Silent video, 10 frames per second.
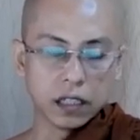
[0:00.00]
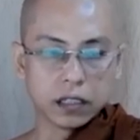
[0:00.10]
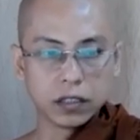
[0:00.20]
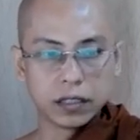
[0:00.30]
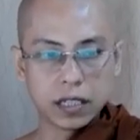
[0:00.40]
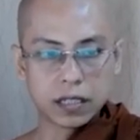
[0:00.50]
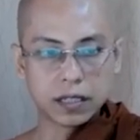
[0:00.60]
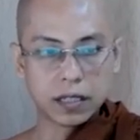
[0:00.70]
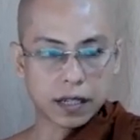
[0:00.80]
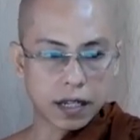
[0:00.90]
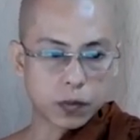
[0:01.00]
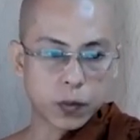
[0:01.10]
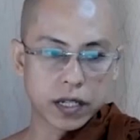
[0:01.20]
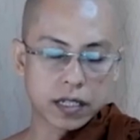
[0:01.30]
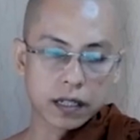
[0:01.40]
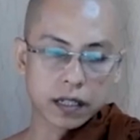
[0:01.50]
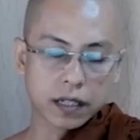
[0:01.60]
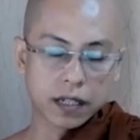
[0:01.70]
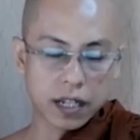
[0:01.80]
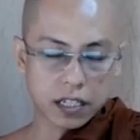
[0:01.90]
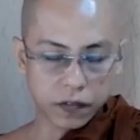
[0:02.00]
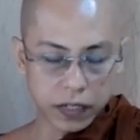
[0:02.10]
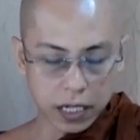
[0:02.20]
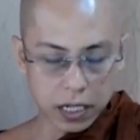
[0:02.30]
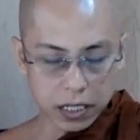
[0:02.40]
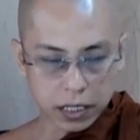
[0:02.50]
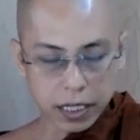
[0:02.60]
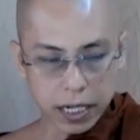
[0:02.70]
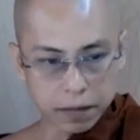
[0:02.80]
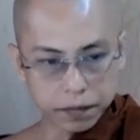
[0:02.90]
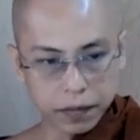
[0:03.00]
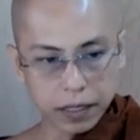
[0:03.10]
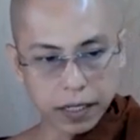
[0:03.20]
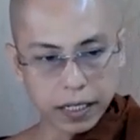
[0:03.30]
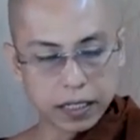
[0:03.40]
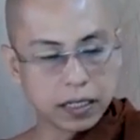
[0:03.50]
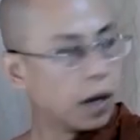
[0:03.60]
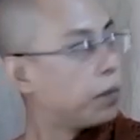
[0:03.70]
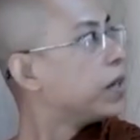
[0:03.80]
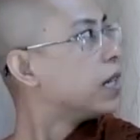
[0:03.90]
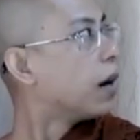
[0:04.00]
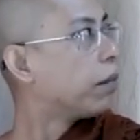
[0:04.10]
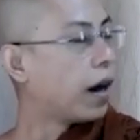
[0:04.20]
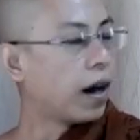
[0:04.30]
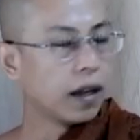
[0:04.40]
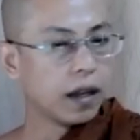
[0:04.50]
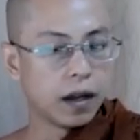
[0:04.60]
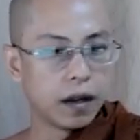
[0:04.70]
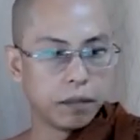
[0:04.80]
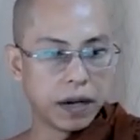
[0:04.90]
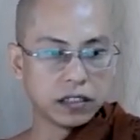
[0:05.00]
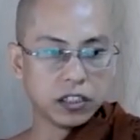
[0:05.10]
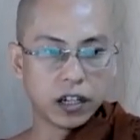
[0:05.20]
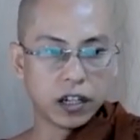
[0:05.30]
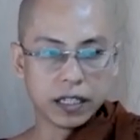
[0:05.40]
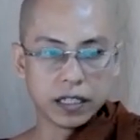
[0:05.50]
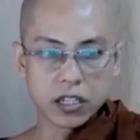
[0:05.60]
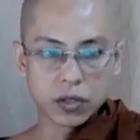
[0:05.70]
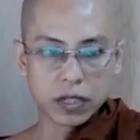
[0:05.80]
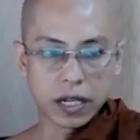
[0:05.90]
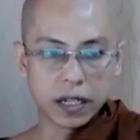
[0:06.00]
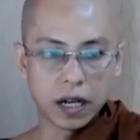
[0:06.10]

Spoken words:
So this classification come in the Abhidhamma, but not in the Suddhanta.